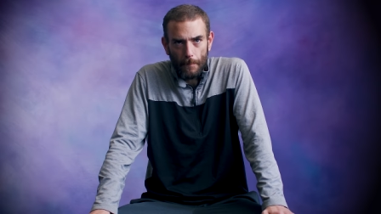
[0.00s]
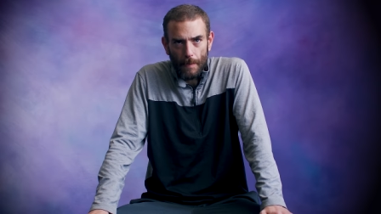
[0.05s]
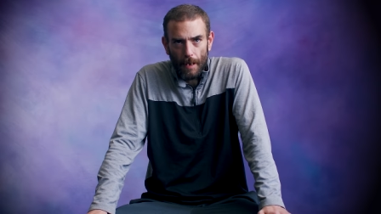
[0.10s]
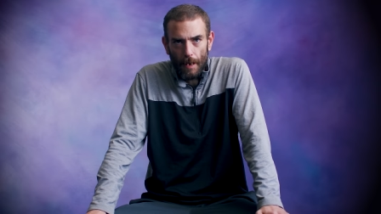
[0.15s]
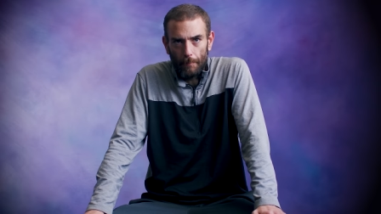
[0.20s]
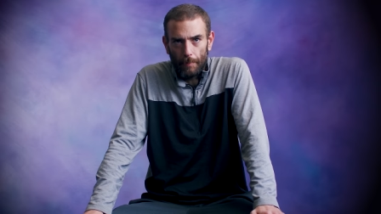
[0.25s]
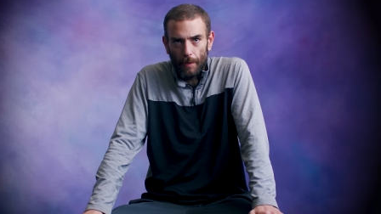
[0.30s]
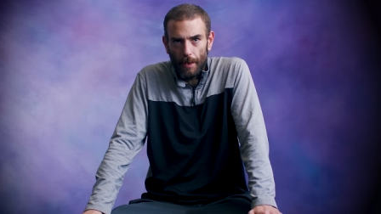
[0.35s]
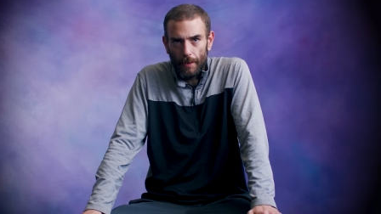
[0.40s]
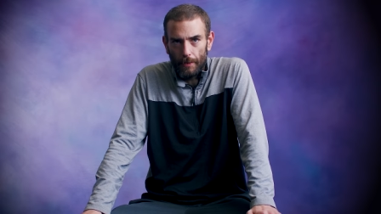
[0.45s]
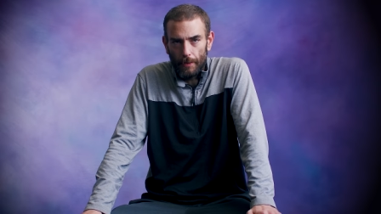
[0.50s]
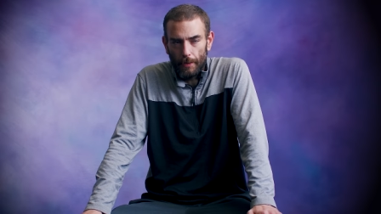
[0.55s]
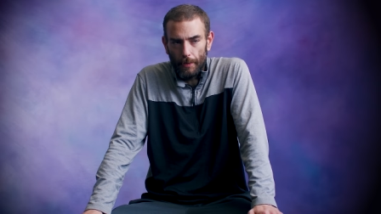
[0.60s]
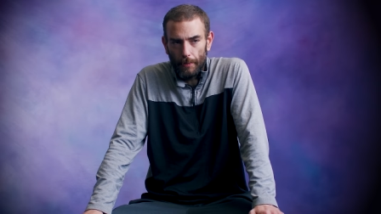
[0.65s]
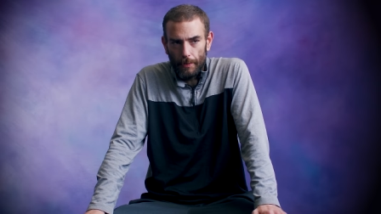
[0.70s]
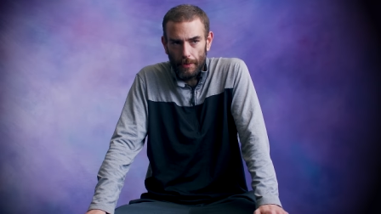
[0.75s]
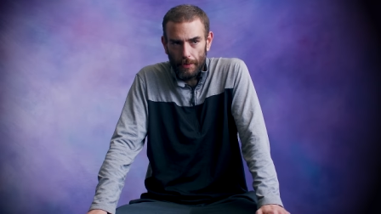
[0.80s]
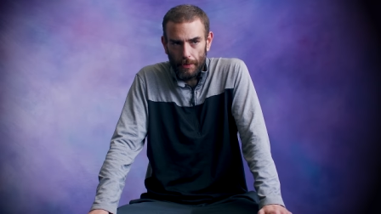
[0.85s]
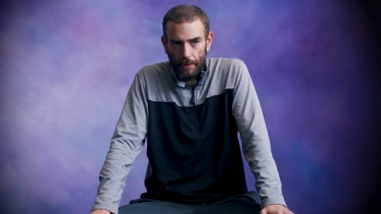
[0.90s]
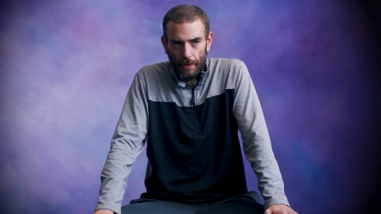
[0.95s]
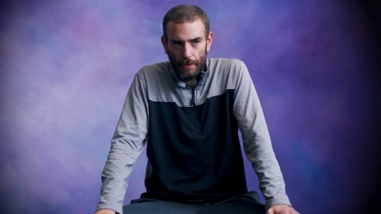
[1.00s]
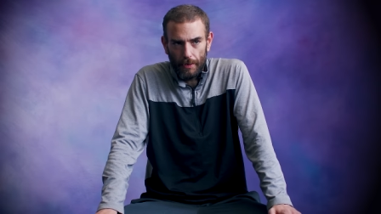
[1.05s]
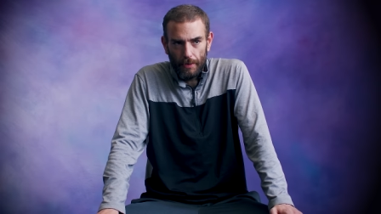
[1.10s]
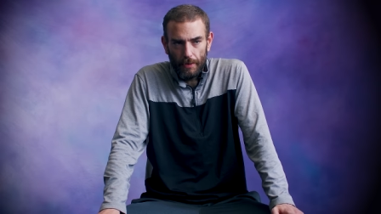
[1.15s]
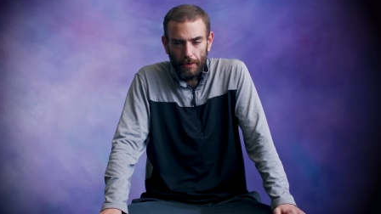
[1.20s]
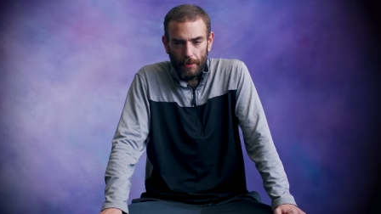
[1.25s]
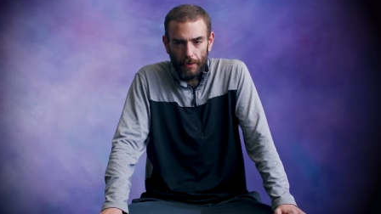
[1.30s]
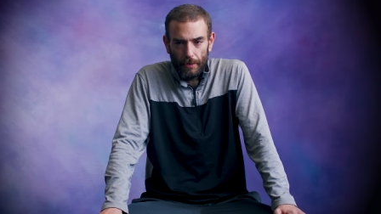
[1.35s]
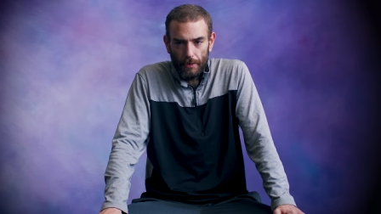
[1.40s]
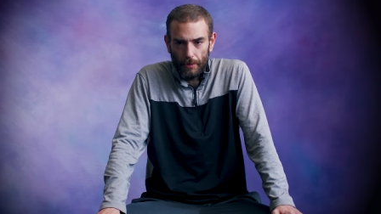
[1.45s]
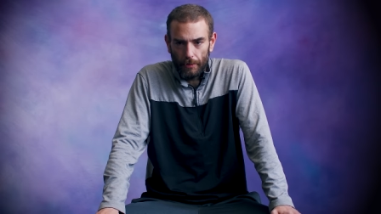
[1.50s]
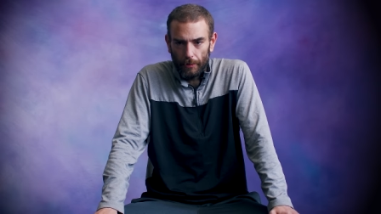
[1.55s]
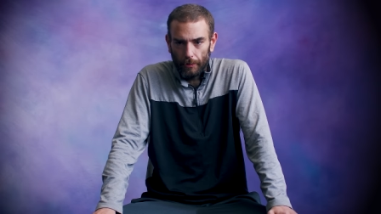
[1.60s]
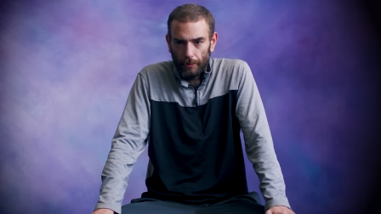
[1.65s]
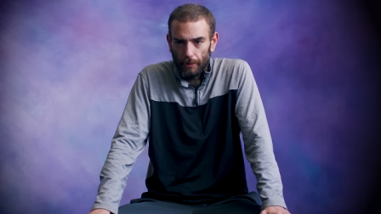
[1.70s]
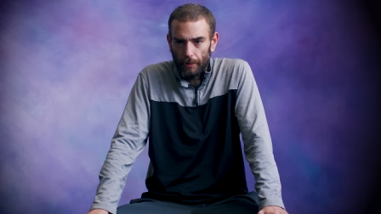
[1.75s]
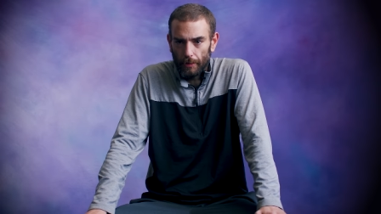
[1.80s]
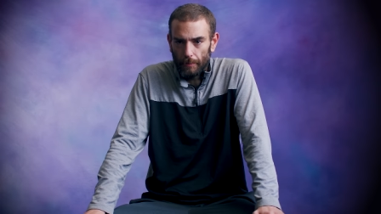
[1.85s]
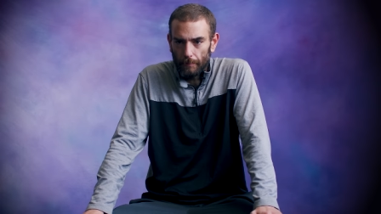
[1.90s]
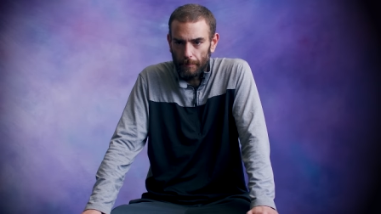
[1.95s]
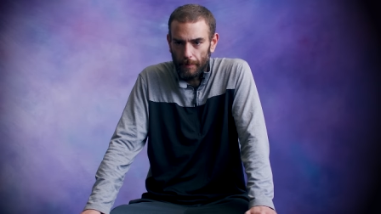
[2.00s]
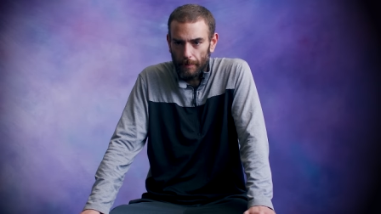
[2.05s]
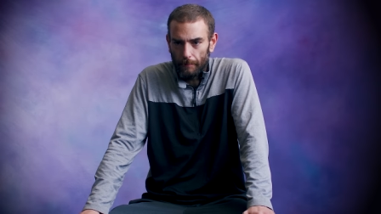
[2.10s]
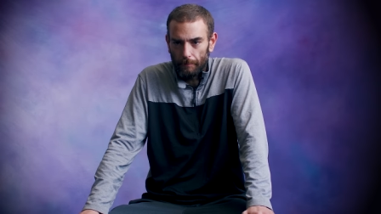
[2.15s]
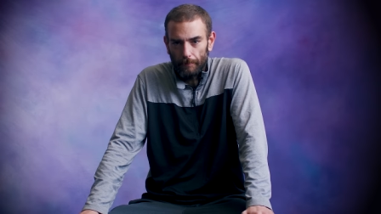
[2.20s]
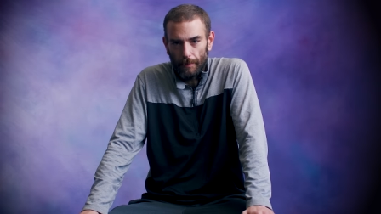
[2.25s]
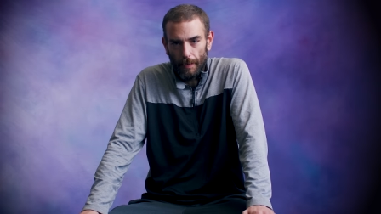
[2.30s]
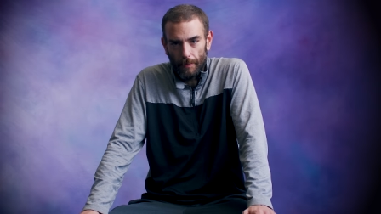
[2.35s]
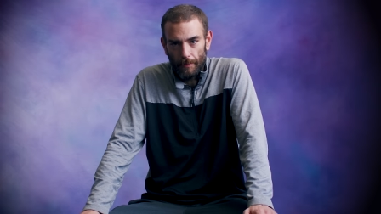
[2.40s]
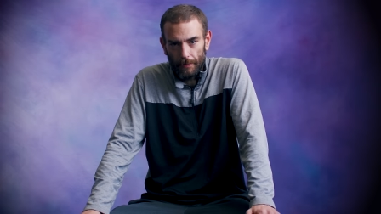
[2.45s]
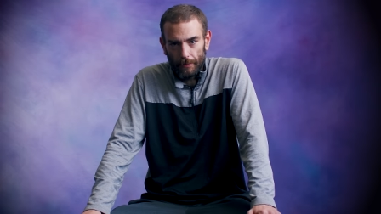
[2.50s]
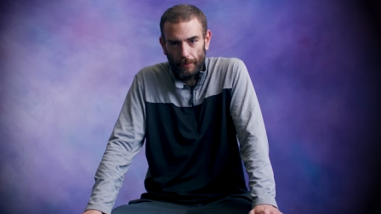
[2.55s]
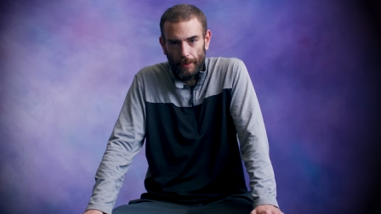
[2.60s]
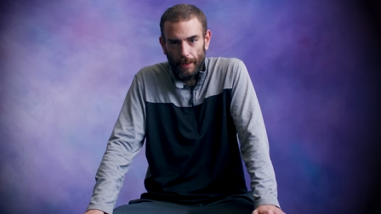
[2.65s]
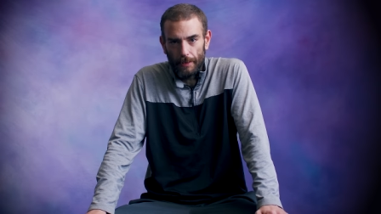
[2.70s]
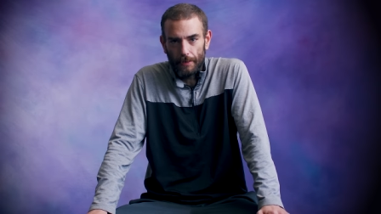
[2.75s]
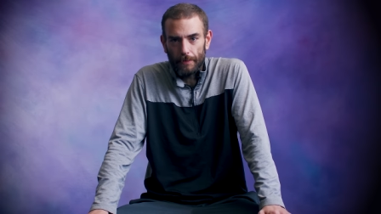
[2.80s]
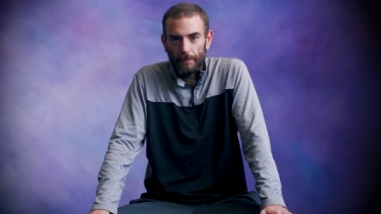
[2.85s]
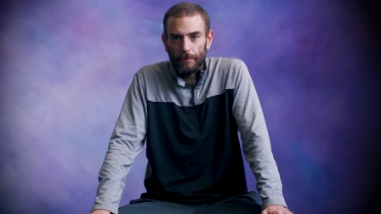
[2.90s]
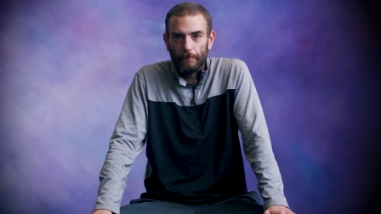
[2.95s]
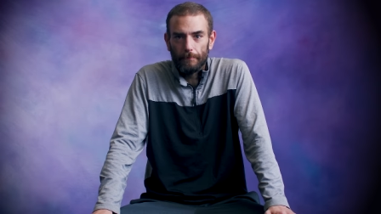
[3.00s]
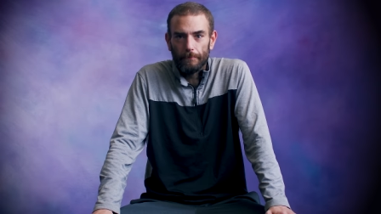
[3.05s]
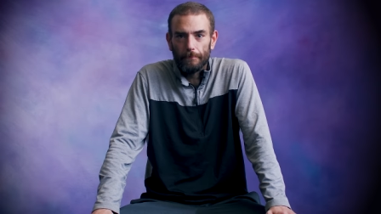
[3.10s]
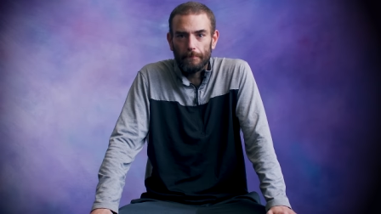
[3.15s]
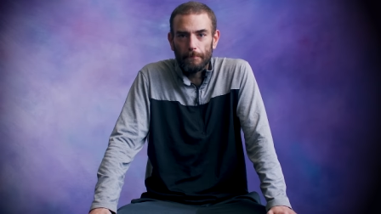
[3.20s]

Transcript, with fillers: a brother who was uh, two years older, and I was the last.